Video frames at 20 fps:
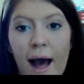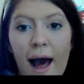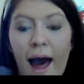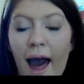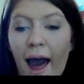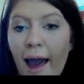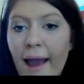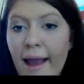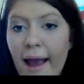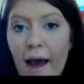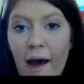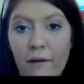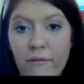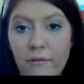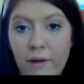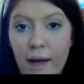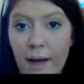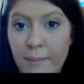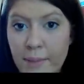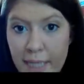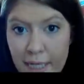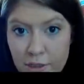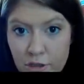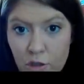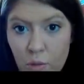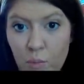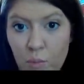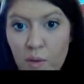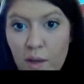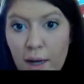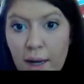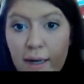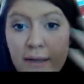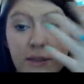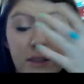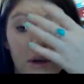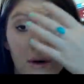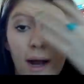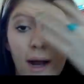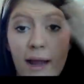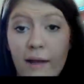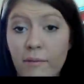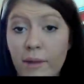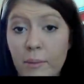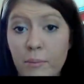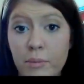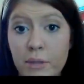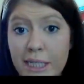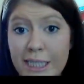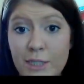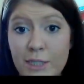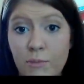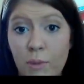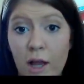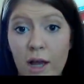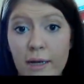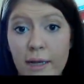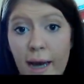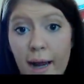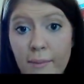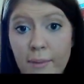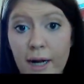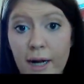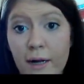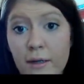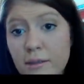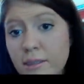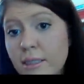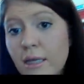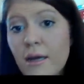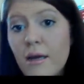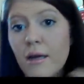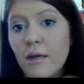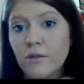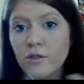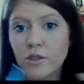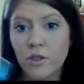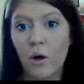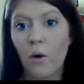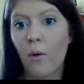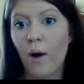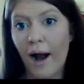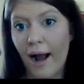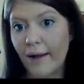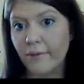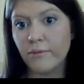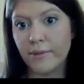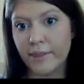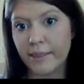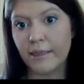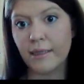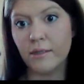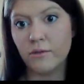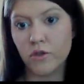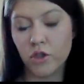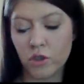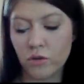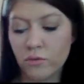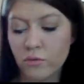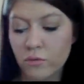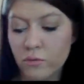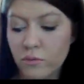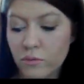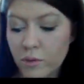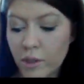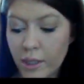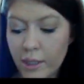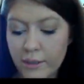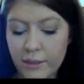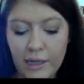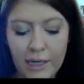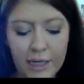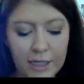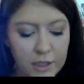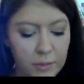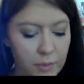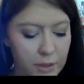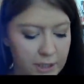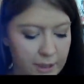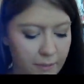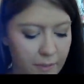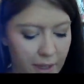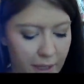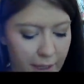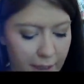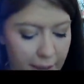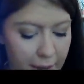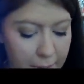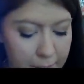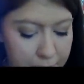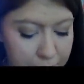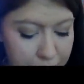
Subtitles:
I'm a natural blonde, so I have like bleach blonde eyebrows, so I really do need to put something in it.